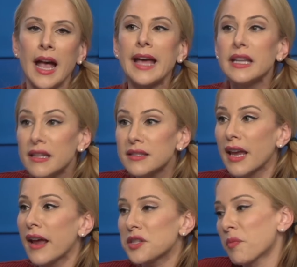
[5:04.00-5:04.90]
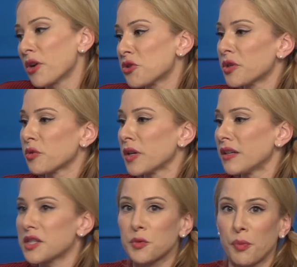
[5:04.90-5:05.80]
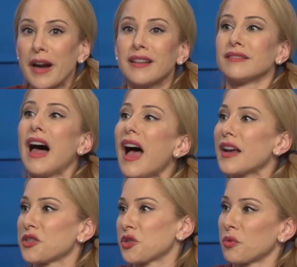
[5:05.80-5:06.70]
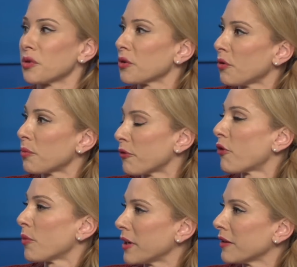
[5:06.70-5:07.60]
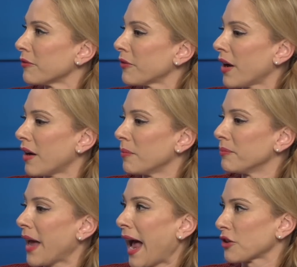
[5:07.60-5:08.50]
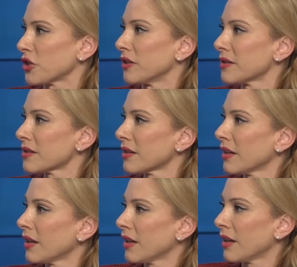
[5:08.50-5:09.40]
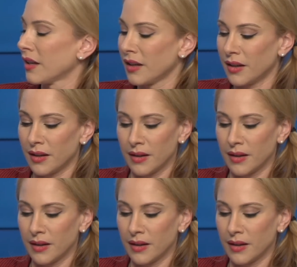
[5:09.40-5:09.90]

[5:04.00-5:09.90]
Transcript: And in this case, Marjorie Greene is spreading lies through her little performative um, actions. Yeah, but instead of